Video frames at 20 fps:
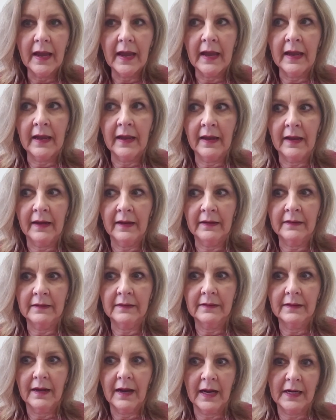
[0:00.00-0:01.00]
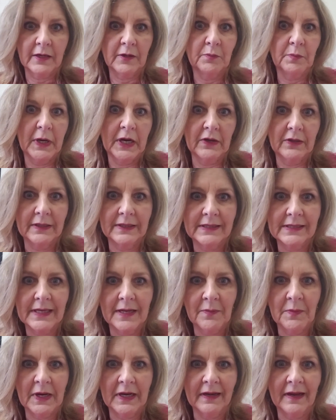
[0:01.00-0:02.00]
And I could barely
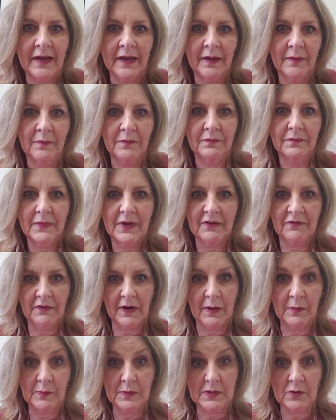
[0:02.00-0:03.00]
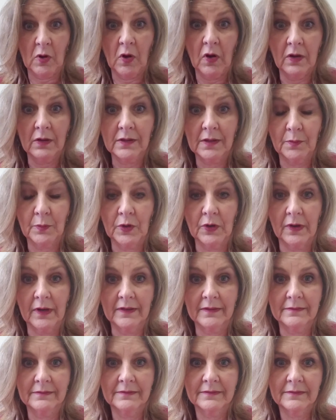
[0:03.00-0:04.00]
say my name if I was called
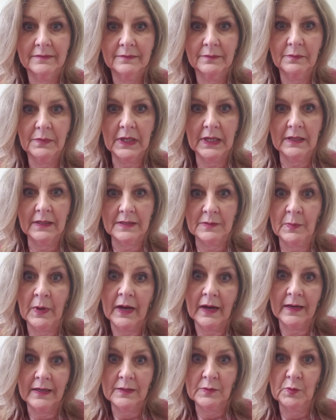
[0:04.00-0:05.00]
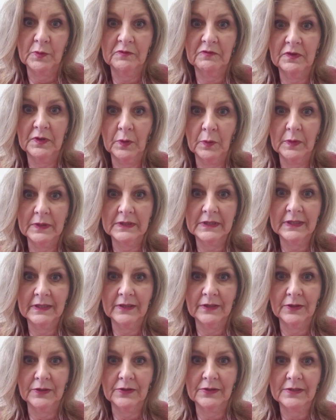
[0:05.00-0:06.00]
upon, because my eyes would fill with
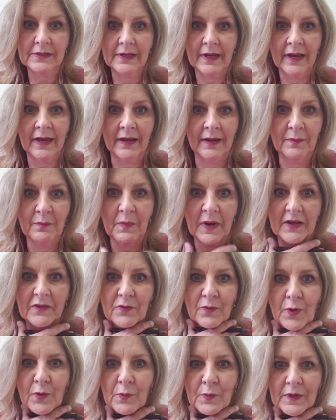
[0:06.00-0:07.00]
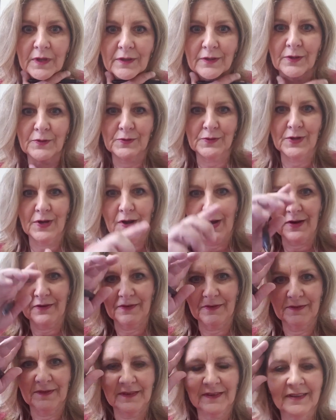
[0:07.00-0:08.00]
tears and my throat would close
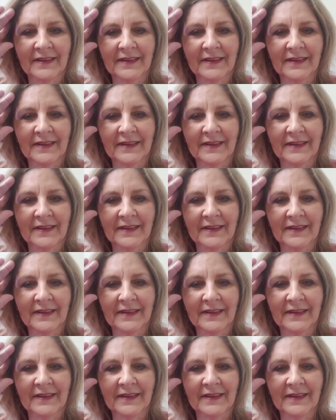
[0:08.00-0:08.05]
off.